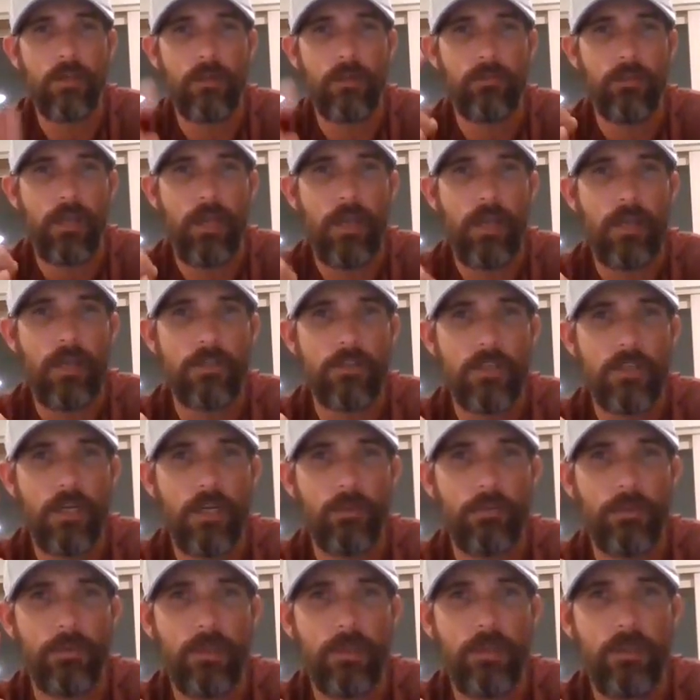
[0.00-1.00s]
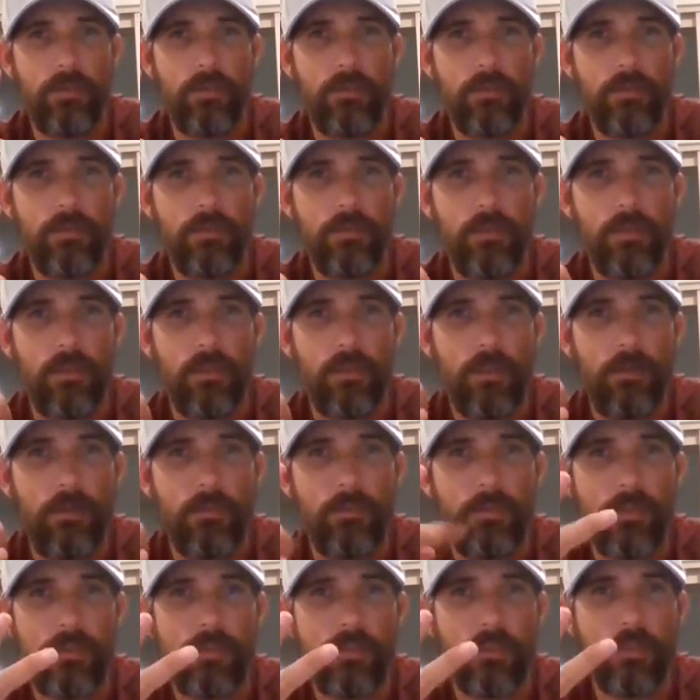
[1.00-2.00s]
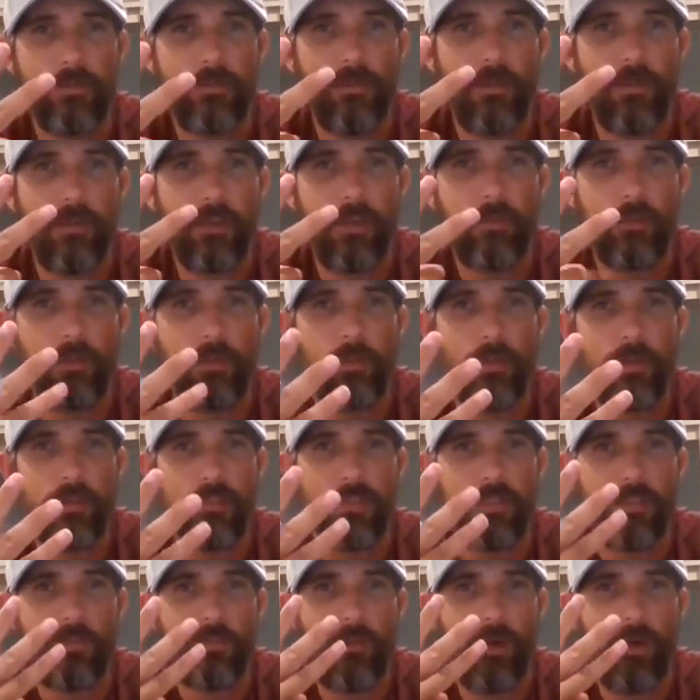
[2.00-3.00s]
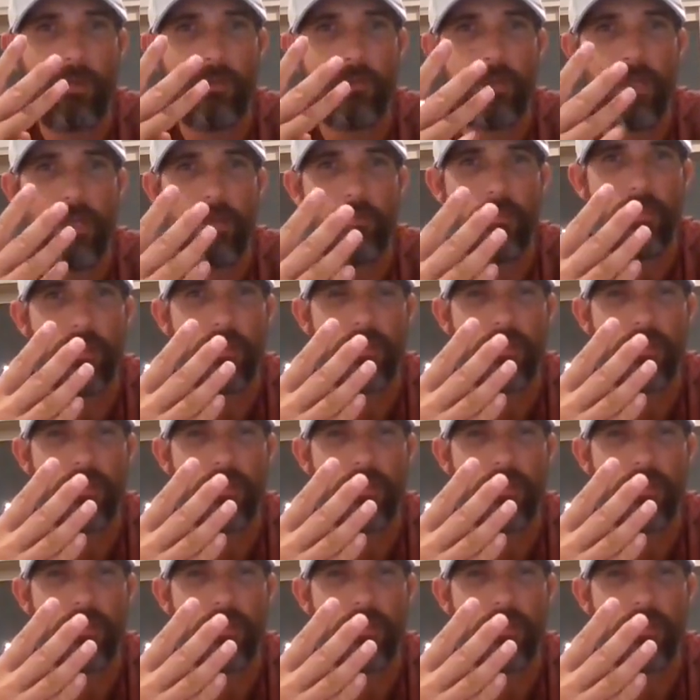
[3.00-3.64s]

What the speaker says: You have the age company, business phone number, business website,